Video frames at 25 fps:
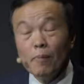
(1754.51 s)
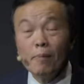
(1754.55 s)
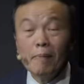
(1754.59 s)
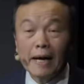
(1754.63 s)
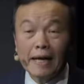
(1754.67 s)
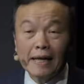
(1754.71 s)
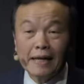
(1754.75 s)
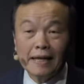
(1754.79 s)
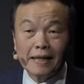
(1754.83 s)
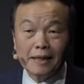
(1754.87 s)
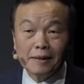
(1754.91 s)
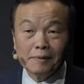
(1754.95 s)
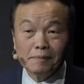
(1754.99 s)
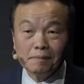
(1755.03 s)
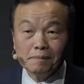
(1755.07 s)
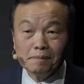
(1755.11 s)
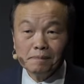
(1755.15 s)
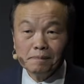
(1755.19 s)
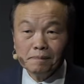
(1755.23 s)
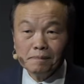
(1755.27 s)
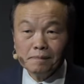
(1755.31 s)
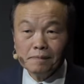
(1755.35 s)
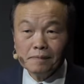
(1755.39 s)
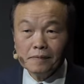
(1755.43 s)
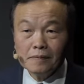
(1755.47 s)
money,
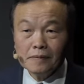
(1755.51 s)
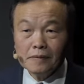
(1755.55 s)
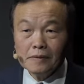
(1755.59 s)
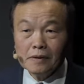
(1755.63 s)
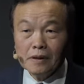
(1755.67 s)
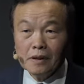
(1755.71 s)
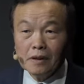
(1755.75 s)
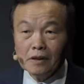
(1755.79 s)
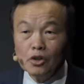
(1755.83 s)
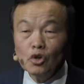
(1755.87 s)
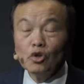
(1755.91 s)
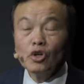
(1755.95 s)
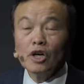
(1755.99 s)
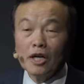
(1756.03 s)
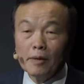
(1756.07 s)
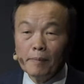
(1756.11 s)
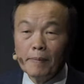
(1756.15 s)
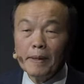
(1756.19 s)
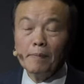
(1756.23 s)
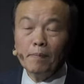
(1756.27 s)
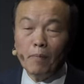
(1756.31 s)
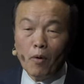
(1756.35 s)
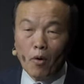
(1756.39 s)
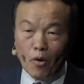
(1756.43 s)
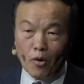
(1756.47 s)
you're gonna
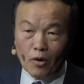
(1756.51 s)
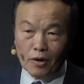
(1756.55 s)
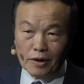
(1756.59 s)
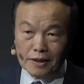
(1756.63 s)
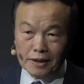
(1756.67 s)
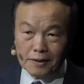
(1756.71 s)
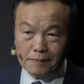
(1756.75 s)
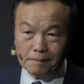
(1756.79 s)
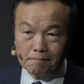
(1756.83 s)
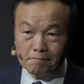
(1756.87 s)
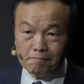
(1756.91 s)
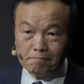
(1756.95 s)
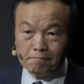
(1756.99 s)
be bored.